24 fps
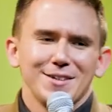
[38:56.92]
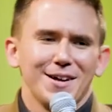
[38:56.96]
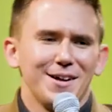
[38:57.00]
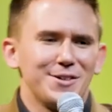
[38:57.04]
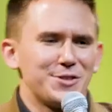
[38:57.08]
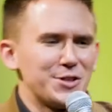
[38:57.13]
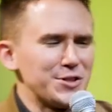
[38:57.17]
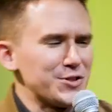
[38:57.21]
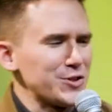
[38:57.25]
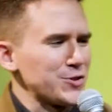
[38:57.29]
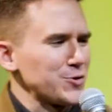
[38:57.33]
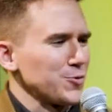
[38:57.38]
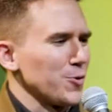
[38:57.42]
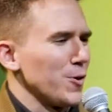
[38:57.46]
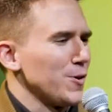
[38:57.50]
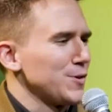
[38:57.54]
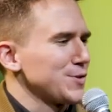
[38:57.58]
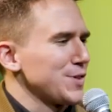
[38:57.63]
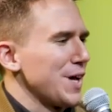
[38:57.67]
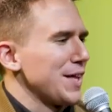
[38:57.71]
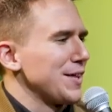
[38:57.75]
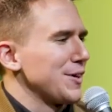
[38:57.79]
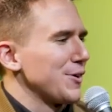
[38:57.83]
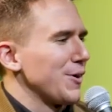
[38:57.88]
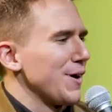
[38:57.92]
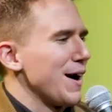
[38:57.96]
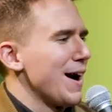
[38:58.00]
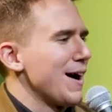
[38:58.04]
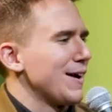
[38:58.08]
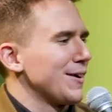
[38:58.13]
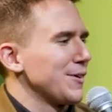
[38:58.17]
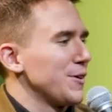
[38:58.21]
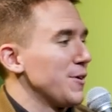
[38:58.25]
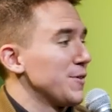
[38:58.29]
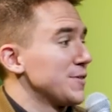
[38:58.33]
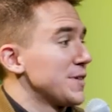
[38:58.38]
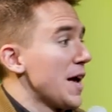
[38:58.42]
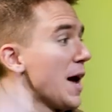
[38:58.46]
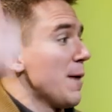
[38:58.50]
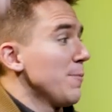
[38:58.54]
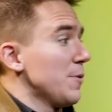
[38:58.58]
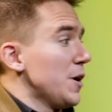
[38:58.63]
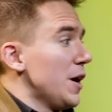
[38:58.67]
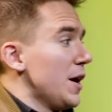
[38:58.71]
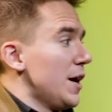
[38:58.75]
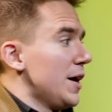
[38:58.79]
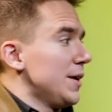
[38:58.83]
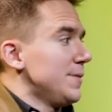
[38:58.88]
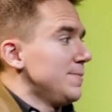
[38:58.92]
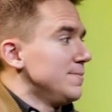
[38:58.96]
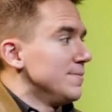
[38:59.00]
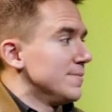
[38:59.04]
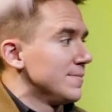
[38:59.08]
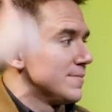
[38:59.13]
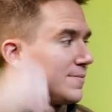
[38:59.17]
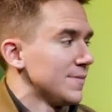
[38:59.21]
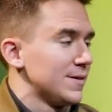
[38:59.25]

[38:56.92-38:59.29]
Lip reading: She just rolls on the ground and goes, I'm good.